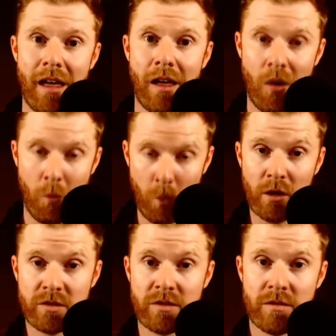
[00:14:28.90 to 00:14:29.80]

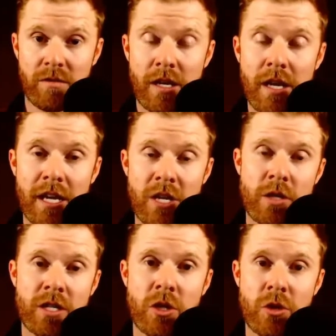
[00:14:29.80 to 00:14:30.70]
works. And you
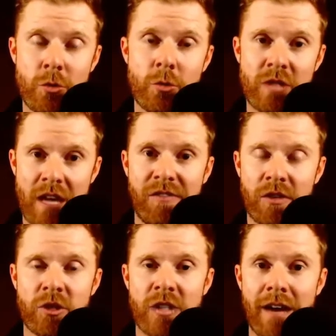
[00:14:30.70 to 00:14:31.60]
can use that
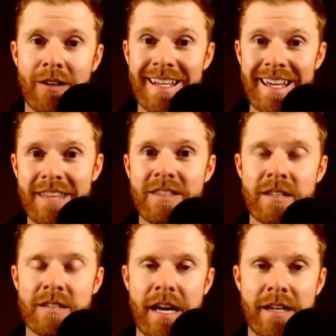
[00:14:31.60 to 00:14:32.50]
functionality in the
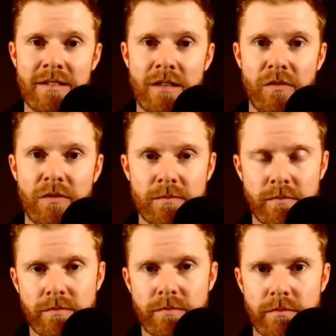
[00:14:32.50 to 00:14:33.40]
attack itself.
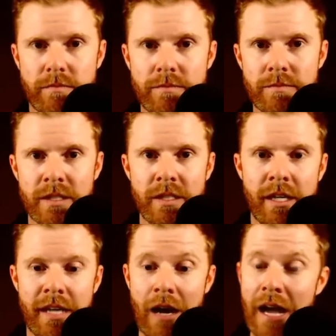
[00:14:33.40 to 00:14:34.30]

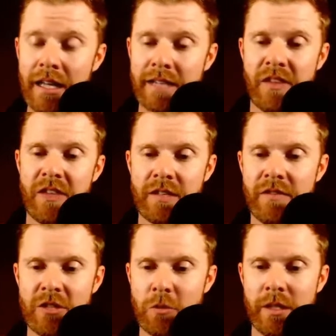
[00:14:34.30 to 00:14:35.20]
Now, I like to think of
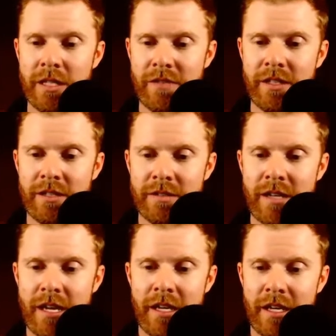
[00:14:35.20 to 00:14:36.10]
this one even
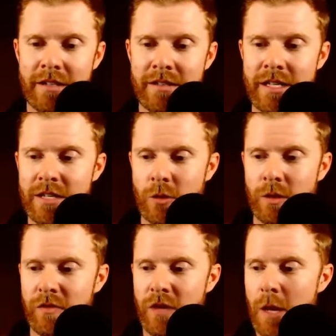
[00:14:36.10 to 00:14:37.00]
as the sort
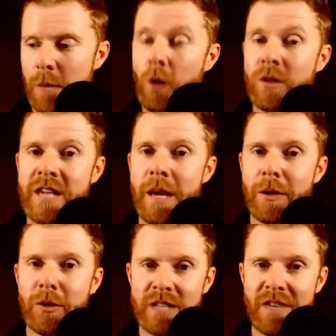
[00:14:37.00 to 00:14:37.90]
of
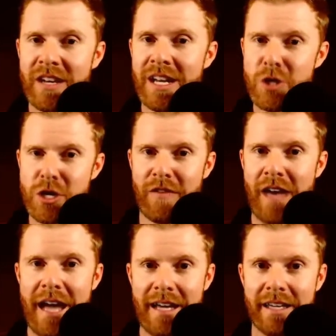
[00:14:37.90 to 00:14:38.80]
prototypical definition of
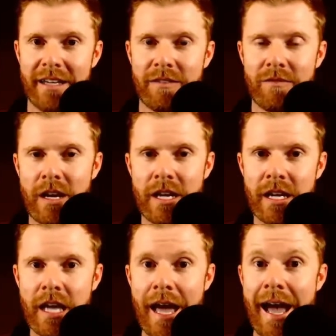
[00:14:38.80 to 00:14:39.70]
hacking, right?
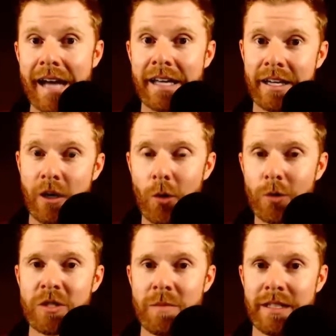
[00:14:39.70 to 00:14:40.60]
Hacking
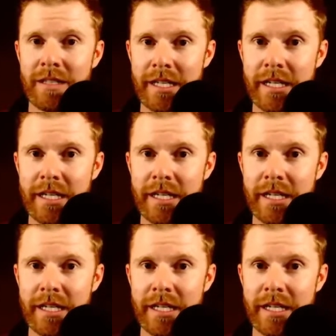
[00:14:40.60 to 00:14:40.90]
ultimately